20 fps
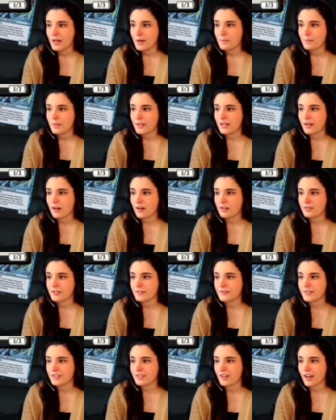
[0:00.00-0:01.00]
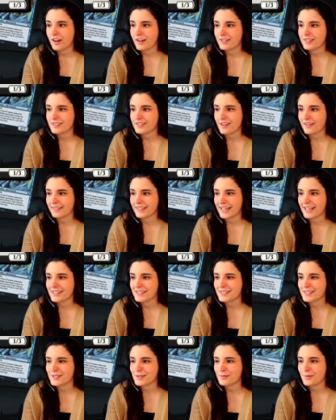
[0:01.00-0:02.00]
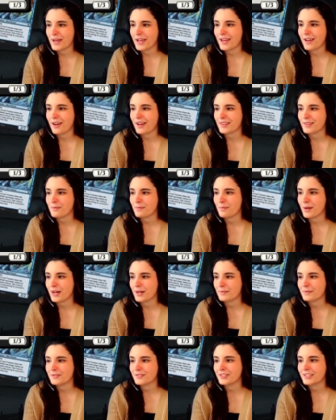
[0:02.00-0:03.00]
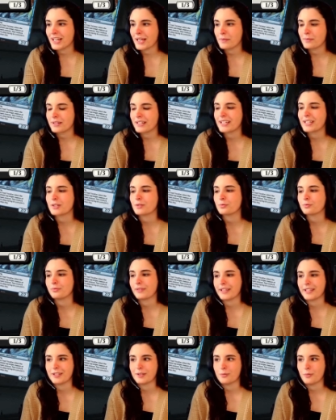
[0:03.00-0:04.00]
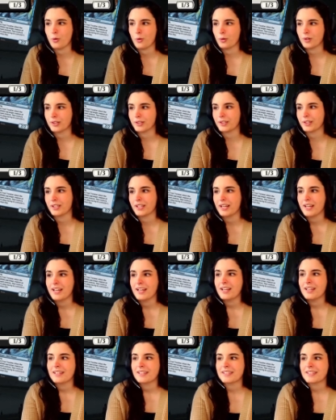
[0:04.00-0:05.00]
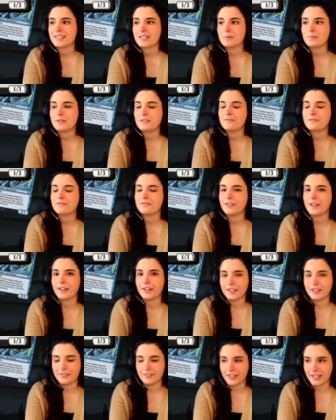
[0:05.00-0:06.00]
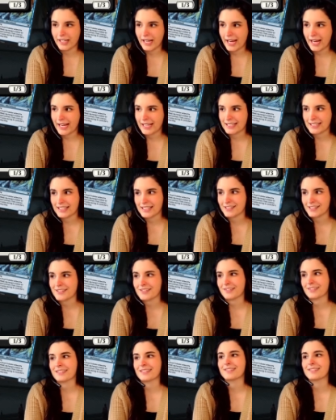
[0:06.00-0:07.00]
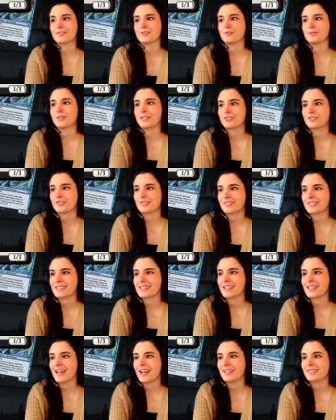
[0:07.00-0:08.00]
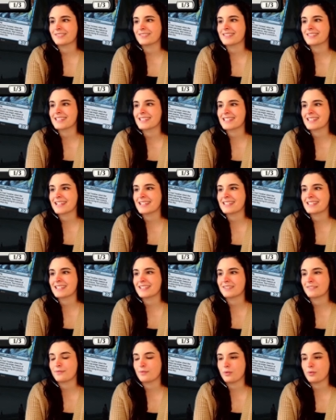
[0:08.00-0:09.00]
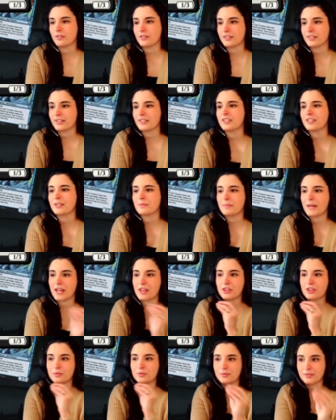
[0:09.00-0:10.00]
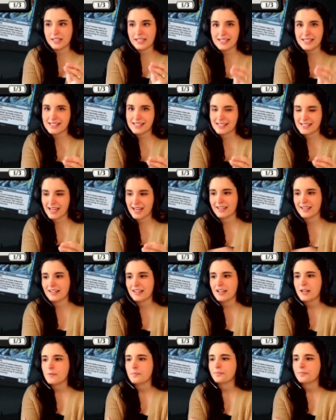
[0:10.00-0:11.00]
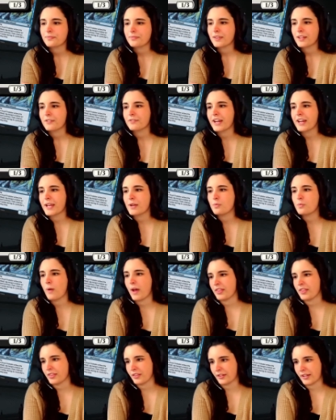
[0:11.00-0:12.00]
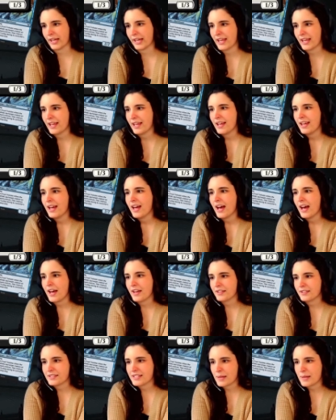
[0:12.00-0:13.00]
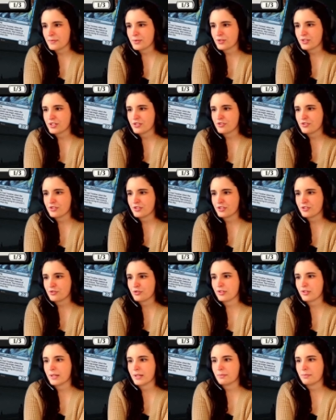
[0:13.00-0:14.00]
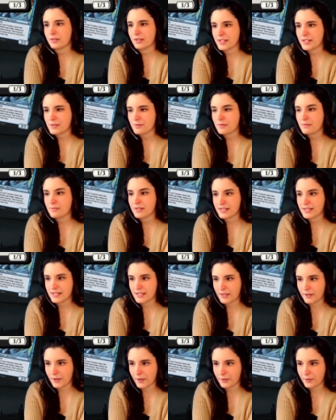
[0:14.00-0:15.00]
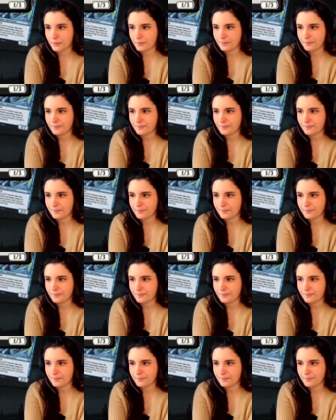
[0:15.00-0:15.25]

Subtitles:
Put all revealed cards not cast this way at the bottom of your library in a random order. This could be very, very handy in certain situations. Augusta, Dean of Order, you can pay 3 instead for a 1/3. Other tapped creatures you control get +1/+0.